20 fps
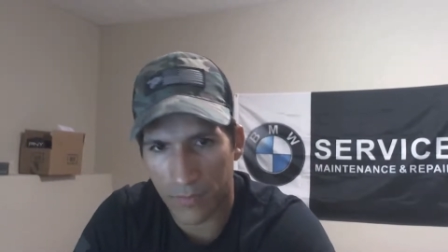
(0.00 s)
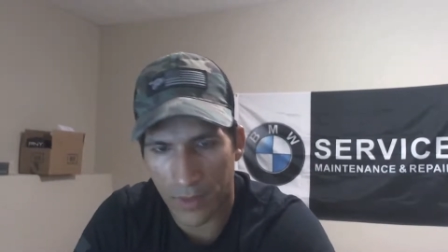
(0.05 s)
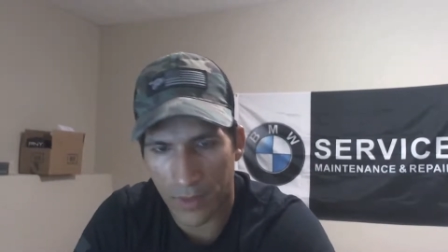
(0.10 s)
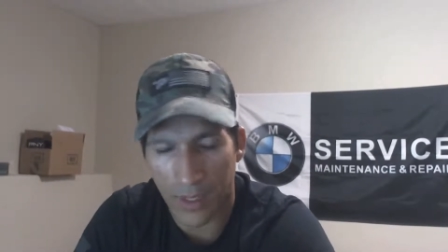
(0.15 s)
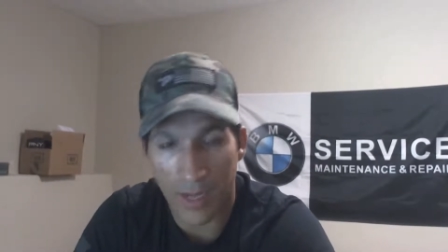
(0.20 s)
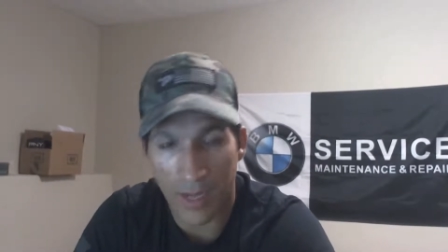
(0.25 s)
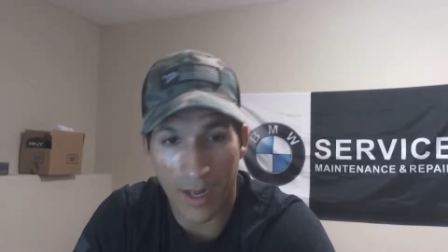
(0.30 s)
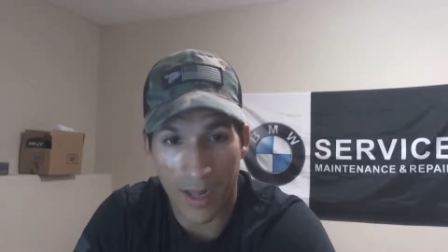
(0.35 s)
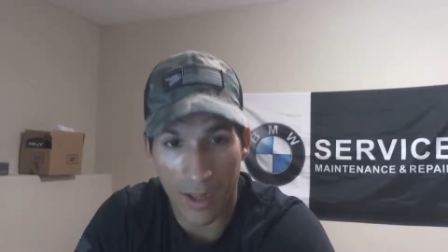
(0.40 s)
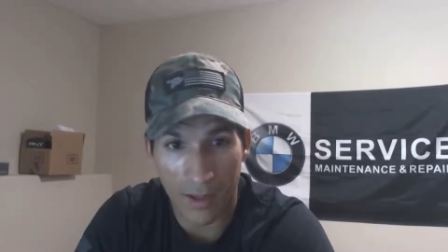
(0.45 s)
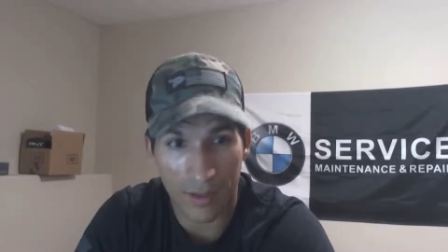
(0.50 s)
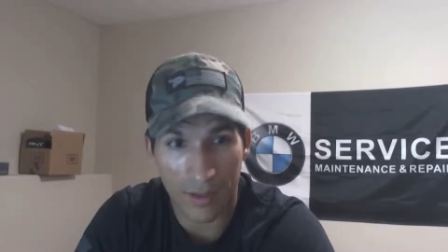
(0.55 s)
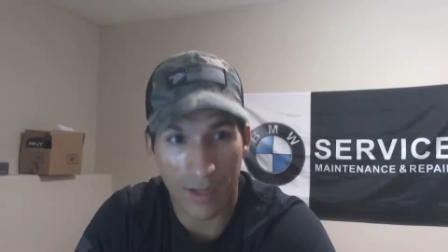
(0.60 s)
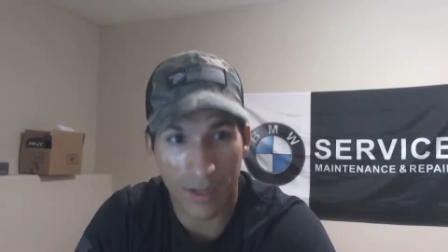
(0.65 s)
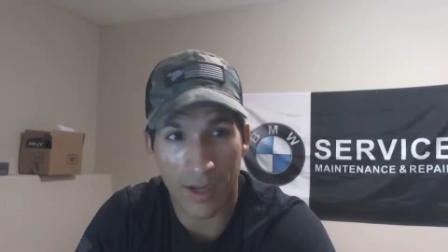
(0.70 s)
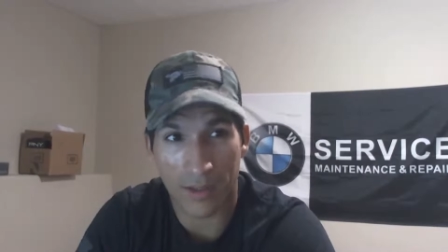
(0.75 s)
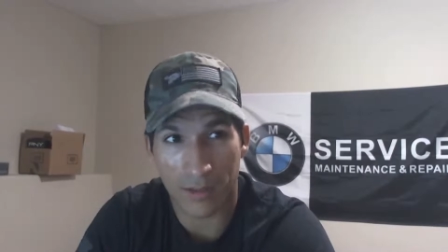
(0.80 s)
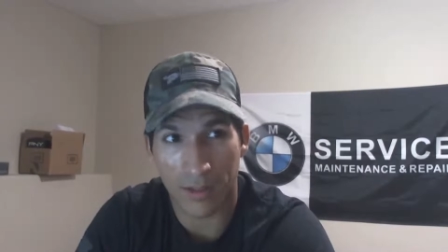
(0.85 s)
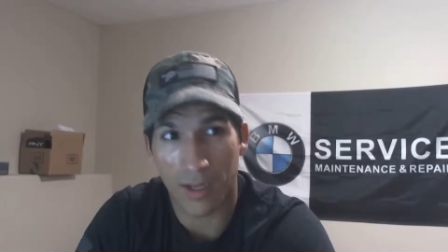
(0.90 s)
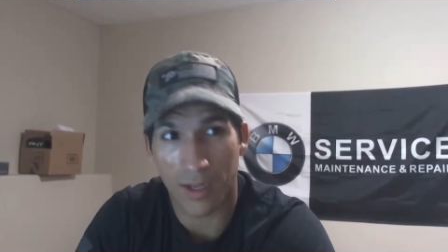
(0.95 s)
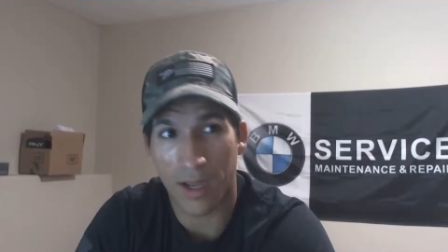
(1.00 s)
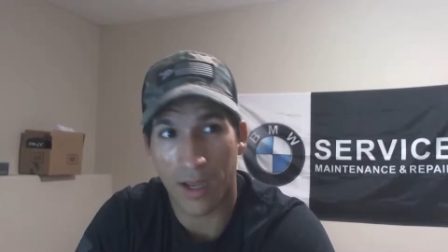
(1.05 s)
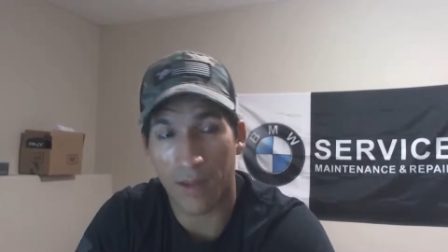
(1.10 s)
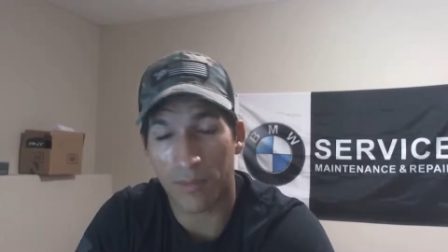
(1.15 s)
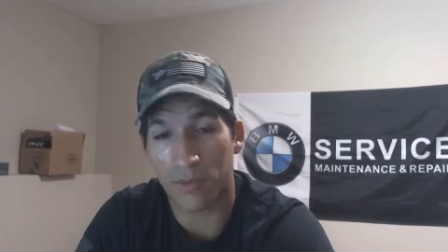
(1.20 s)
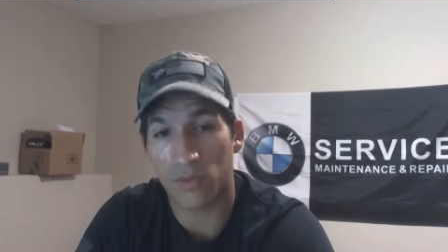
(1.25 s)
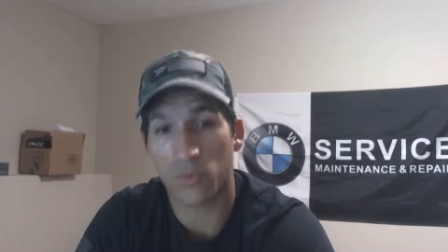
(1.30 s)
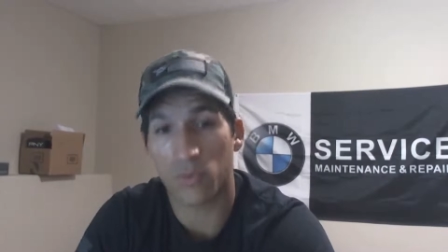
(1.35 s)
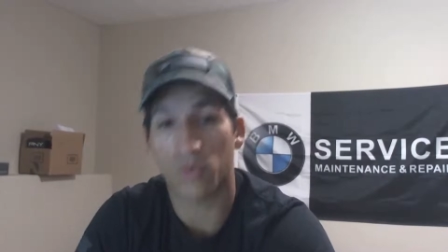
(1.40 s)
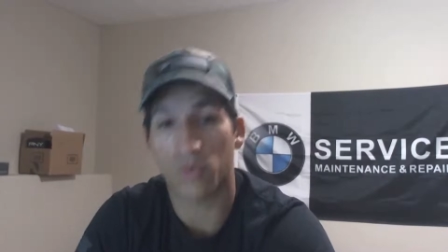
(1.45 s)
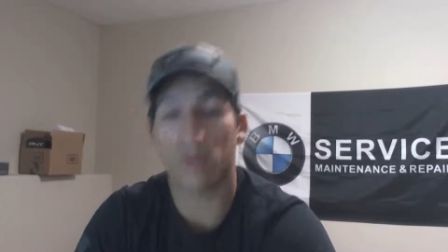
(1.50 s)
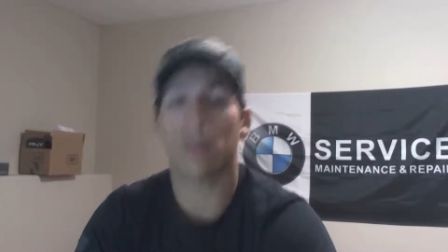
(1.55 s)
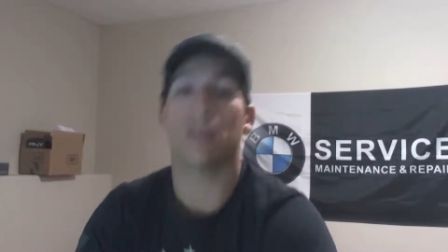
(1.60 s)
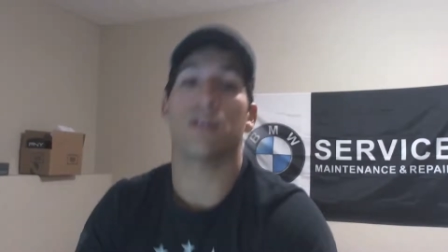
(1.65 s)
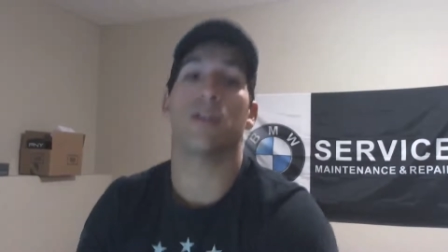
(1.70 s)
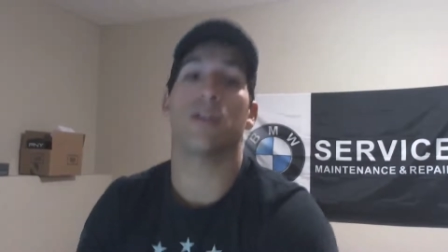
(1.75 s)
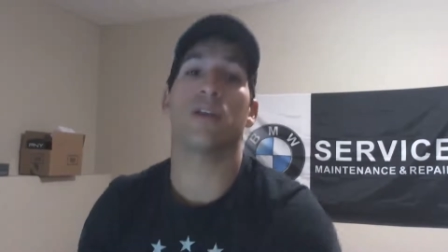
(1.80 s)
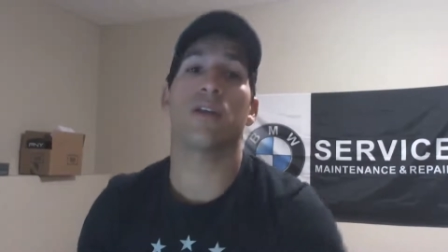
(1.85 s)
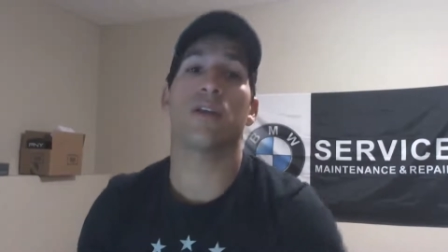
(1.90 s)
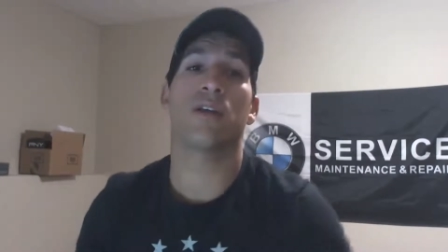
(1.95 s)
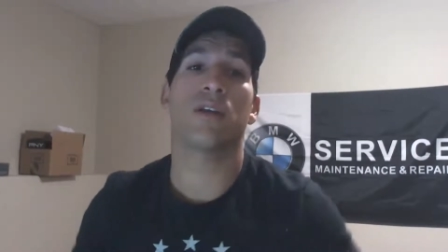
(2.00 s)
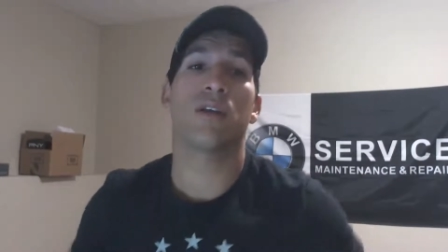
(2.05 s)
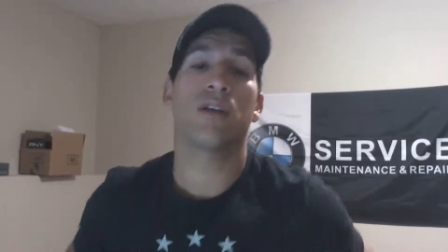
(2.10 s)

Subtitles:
That actually happens with the